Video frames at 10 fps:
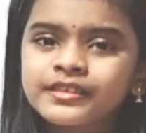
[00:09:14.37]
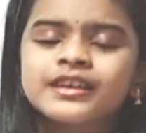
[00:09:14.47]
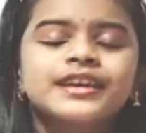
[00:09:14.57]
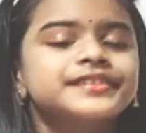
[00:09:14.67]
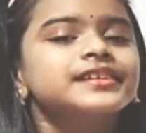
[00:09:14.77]

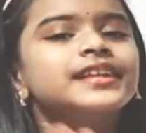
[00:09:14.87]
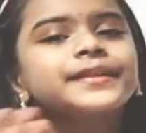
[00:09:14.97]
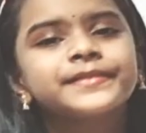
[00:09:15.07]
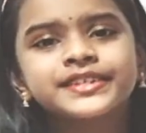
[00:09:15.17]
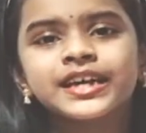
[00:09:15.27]
So let me
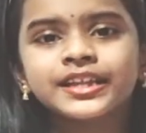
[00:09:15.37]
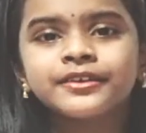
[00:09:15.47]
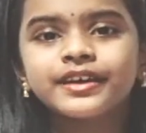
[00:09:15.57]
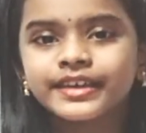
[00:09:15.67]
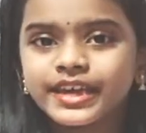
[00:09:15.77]
tell you
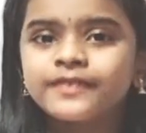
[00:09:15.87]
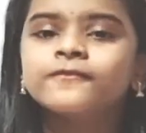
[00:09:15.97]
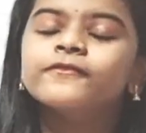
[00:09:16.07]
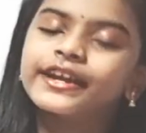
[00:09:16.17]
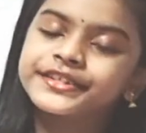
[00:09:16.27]
again
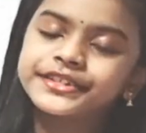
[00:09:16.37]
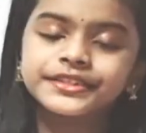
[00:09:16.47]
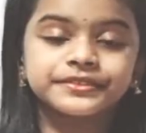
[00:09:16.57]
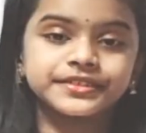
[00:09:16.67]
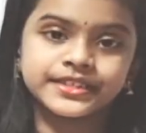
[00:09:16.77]
where to
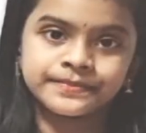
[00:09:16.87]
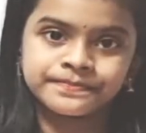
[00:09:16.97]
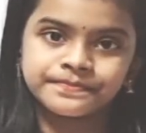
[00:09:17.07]
use them.